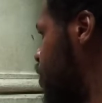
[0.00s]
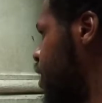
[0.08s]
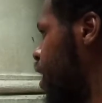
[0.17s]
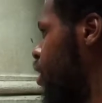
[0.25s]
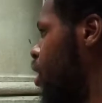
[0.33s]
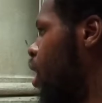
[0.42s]

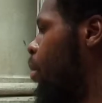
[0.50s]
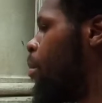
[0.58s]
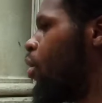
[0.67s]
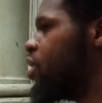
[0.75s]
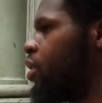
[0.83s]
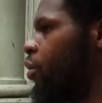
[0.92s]
saying?
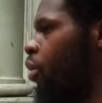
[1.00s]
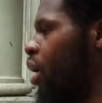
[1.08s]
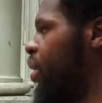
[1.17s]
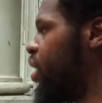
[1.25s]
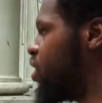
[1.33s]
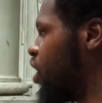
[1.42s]
Most of the
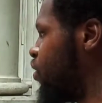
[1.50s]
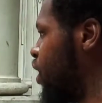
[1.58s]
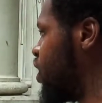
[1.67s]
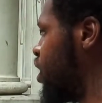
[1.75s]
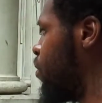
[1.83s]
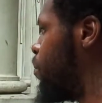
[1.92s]
women and stuff
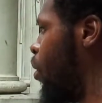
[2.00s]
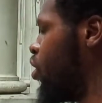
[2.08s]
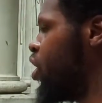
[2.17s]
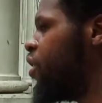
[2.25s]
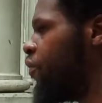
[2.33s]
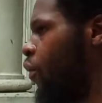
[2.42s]
that's in the
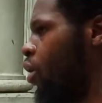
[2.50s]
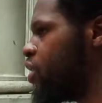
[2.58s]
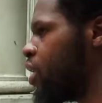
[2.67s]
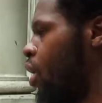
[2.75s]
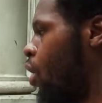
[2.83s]
police force